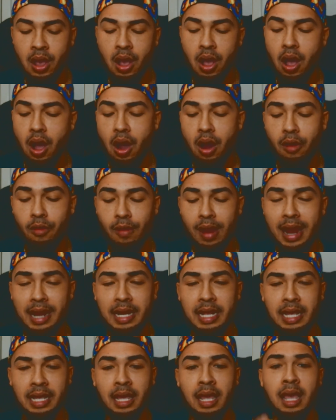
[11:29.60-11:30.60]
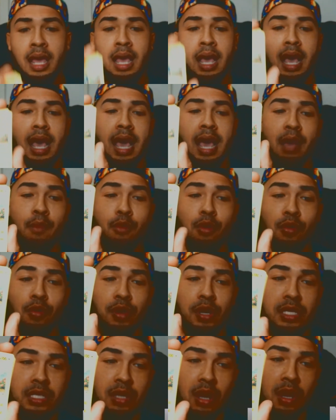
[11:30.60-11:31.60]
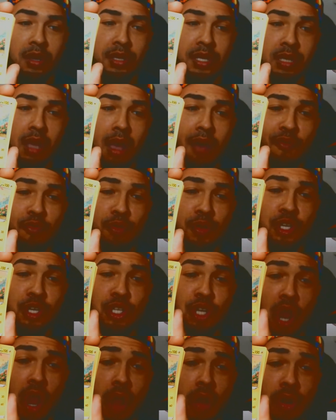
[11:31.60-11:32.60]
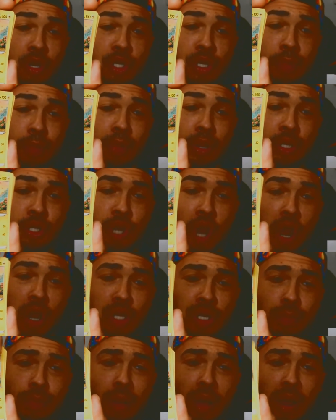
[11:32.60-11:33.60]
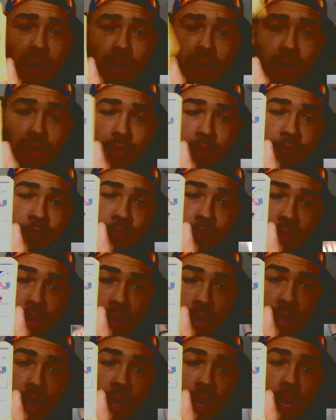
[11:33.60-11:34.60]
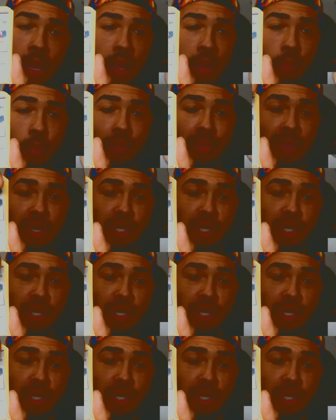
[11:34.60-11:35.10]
Alrighty. And we're going to start this off with Charjabug, with a